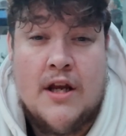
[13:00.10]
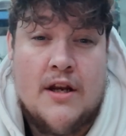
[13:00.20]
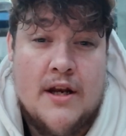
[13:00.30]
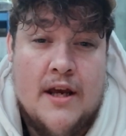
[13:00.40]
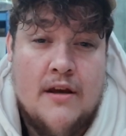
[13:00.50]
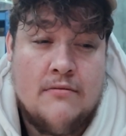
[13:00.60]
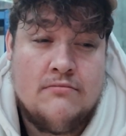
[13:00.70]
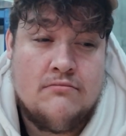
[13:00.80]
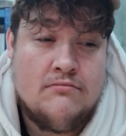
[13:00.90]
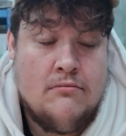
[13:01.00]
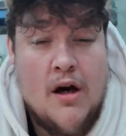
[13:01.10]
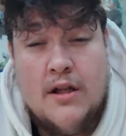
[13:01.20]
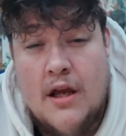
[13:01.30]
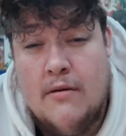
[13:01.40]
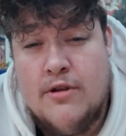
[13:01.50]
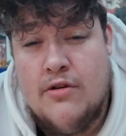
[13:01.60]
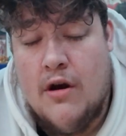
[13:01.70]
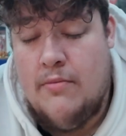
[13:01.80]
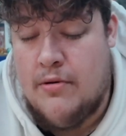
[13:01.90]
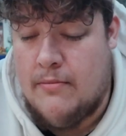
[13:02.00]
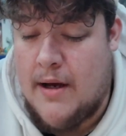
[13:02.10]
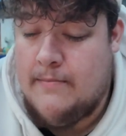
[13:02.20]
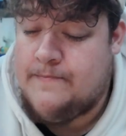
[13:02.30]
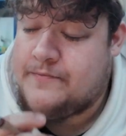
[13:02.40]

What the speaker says: need an ear, my DMs are open, man.